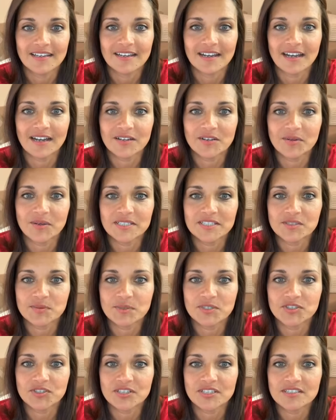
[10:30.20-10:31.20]
How do I
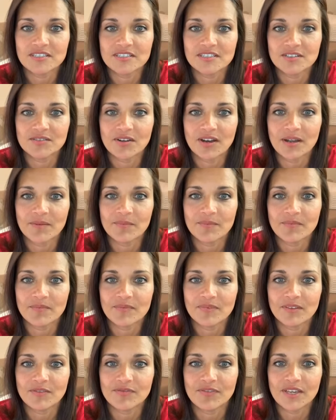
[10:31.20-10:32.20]
switch Instagram,
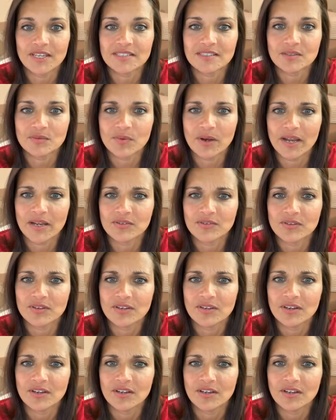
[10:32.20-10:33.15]
the face around?